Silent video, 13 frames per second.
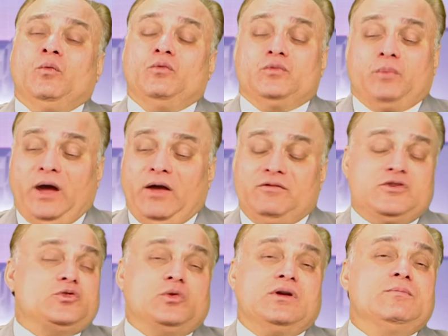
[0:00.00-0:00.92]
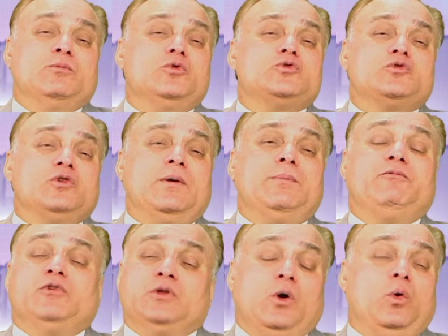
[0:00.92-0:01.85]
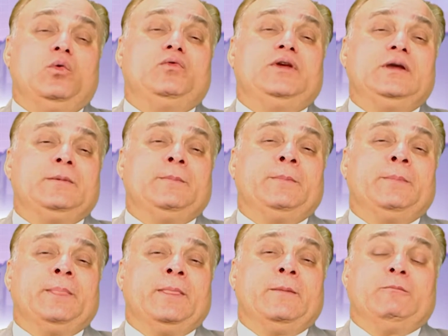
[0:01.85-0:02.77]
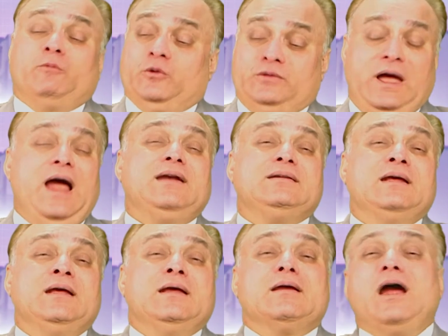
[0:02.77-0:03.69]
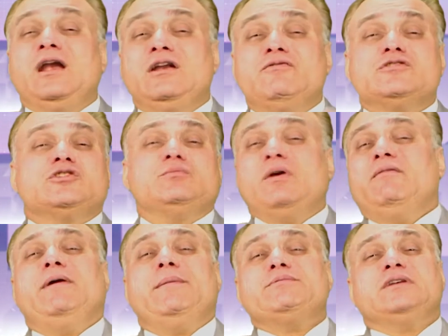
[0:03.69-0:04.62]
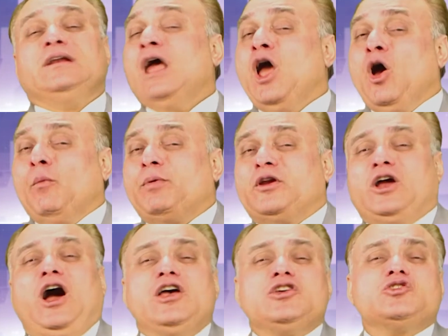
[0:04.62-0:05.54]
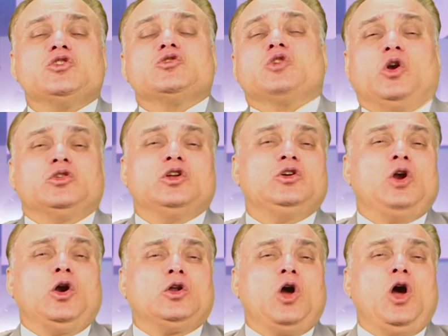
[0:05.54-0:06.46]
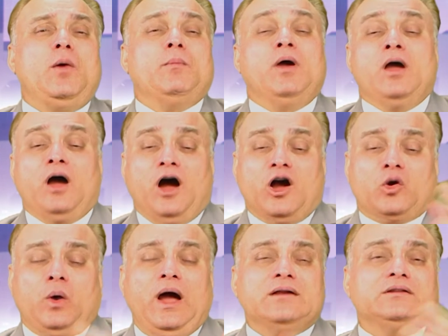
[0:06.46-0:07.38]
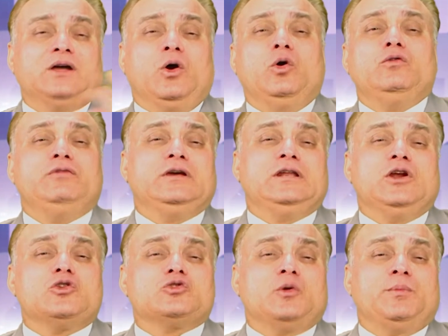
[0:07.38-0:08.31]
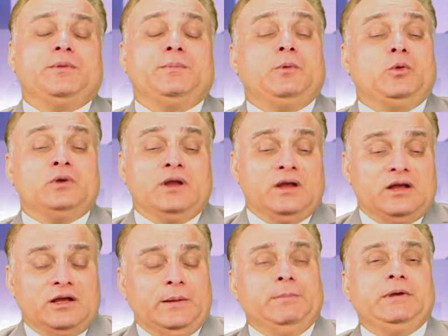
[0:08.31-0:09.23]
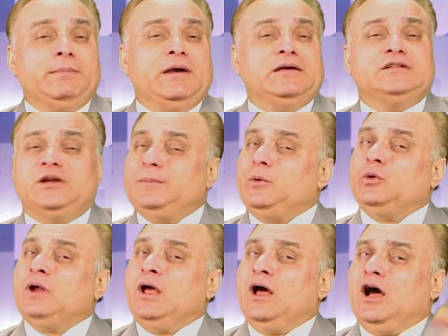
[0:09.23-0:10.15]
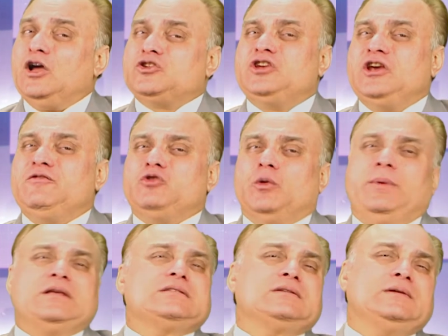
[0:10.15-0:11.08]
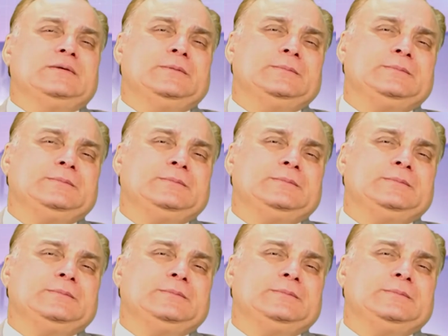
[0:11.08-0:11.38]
by which you can boost you up for the whole week. For that, kindly visit my website, prakashastrologer.com. Acquire the whole weekly horoscope report, implement the report, achieve your best.